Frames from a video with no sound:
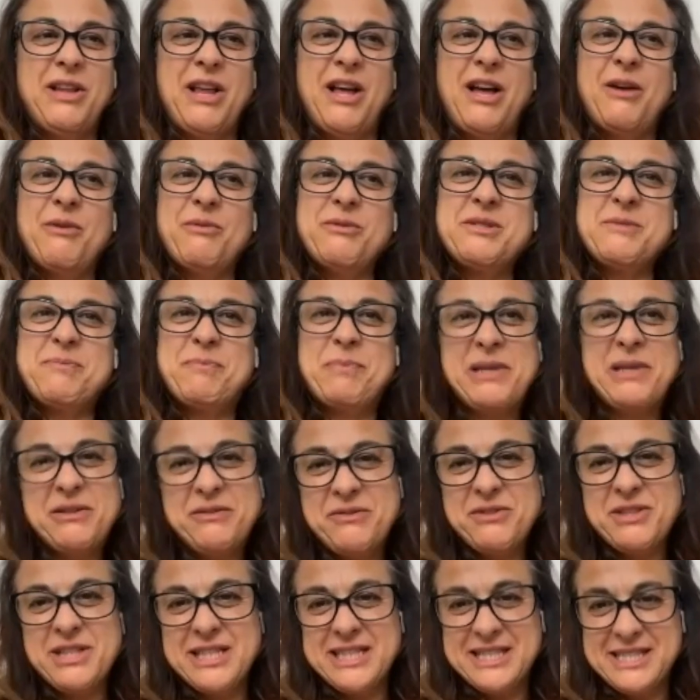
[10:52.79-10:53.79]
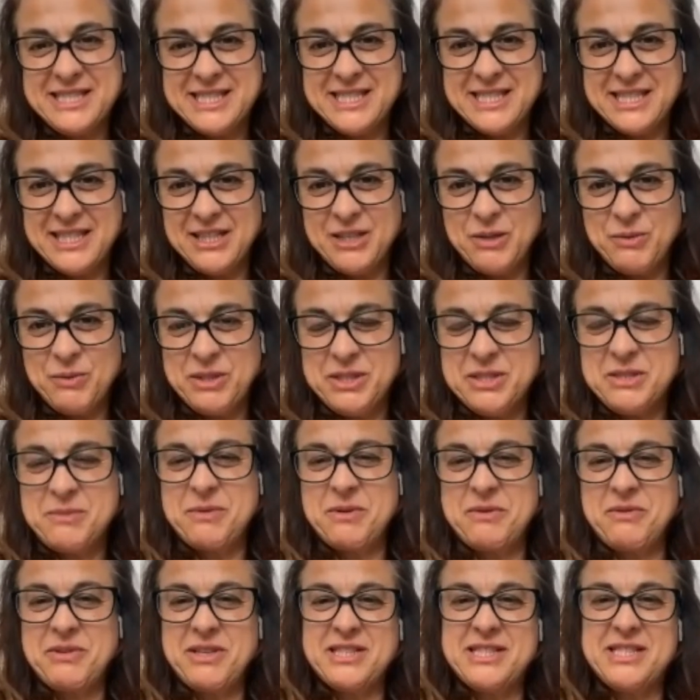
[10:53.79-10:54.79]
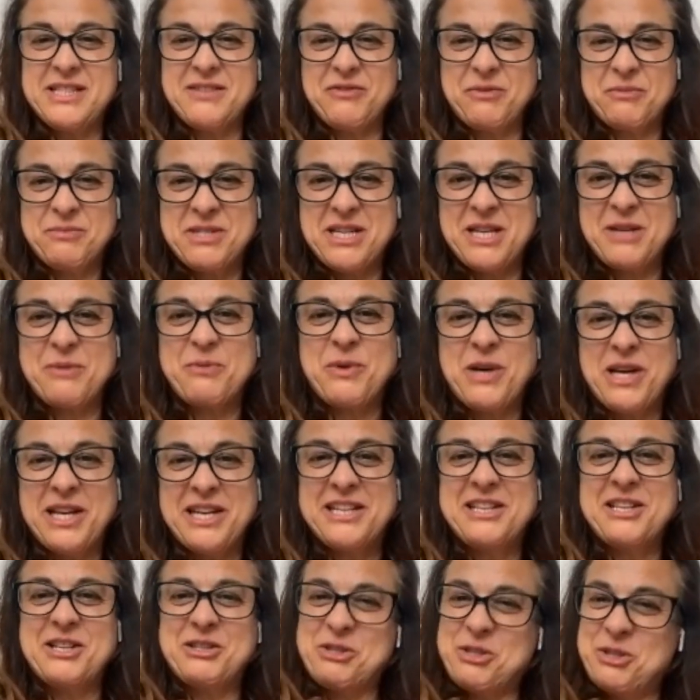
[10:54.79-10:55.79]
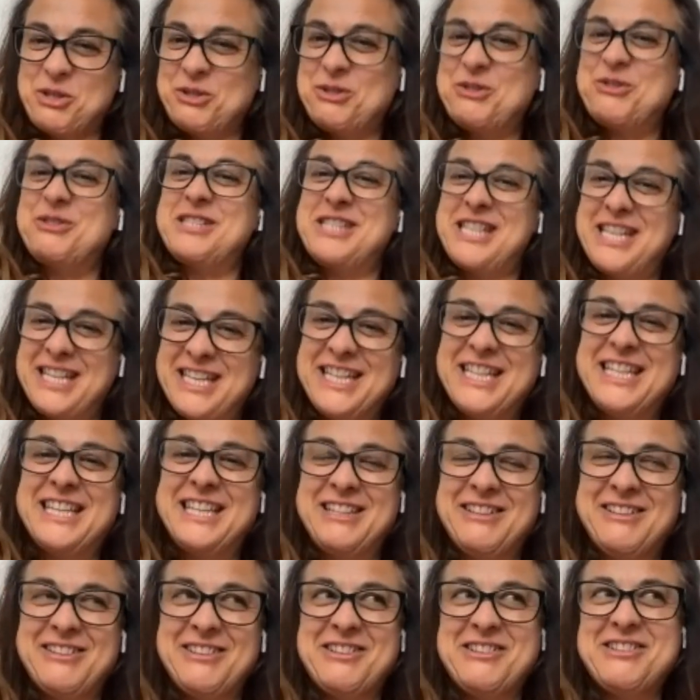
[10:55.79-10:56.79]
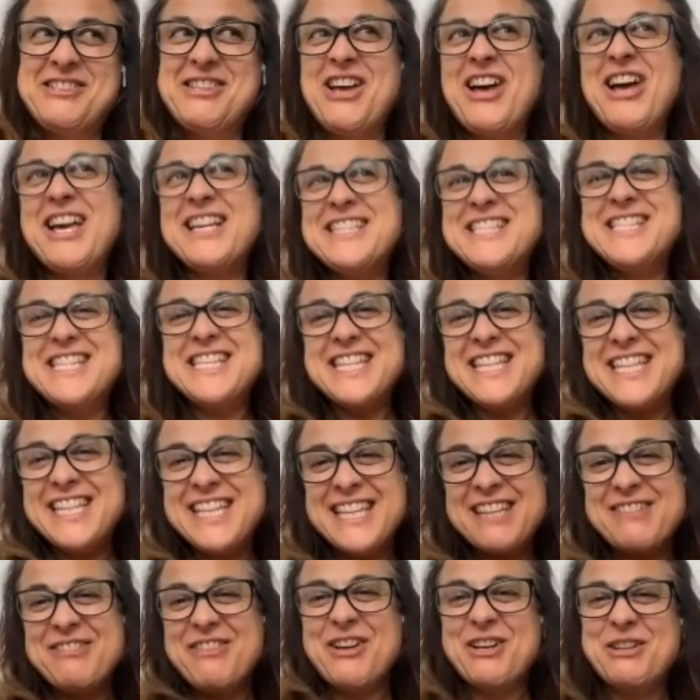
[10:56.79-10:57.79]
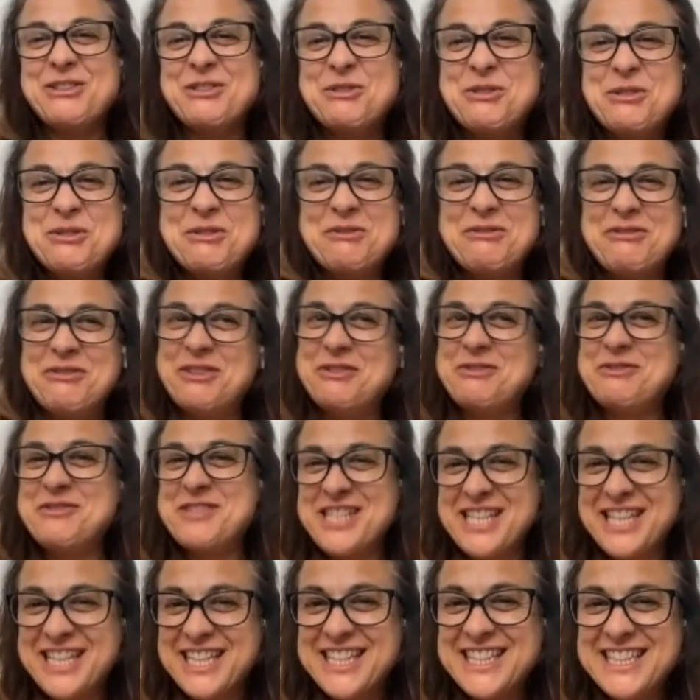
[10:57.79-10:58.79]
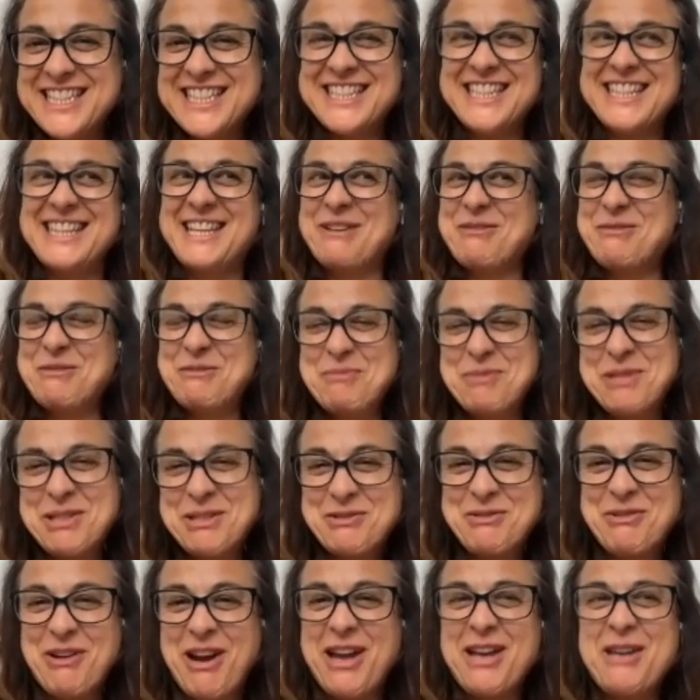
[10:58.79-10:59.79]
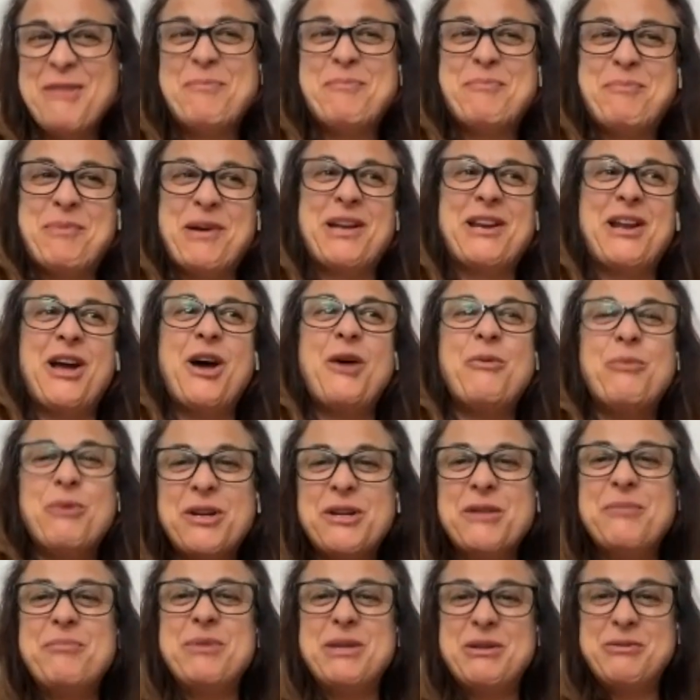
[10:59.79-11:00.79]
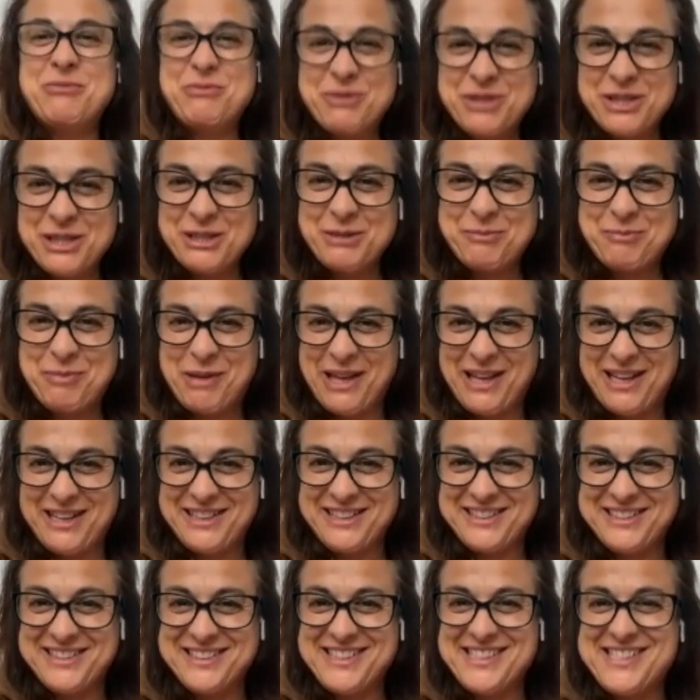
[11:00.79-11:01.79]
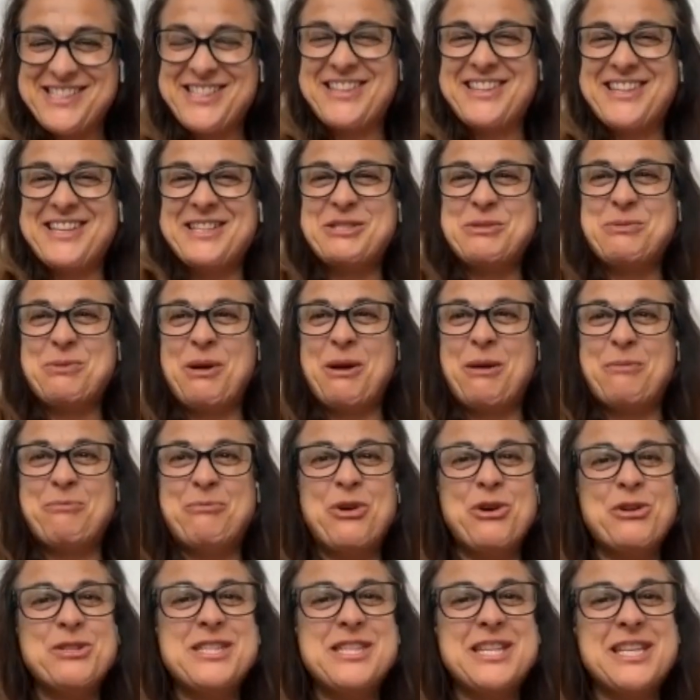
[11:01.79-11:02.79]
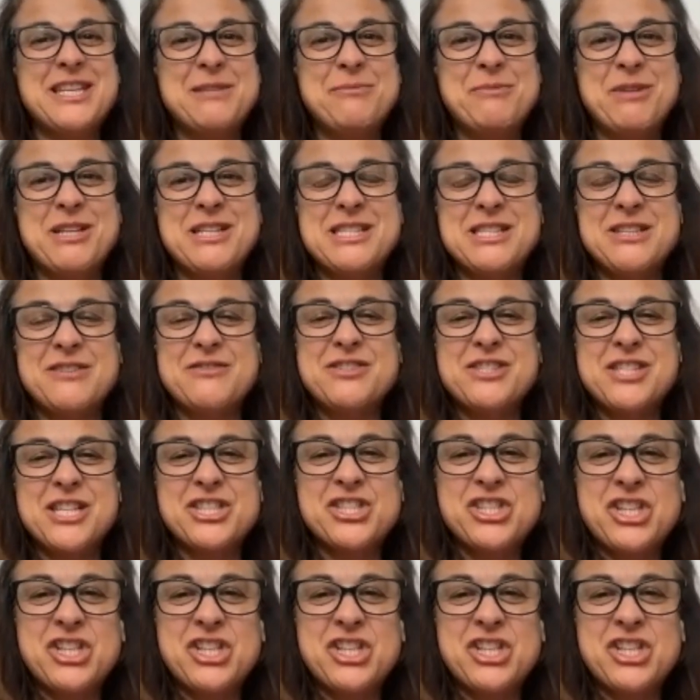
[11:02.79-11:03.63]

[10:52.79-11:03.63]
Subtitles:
I was being realistic. I wanted to be realistic from day one, and I told you 10 kilos. Ideally, if I could do 15, that would be great, but I want to be real about it. So that's why I'm not setting myself such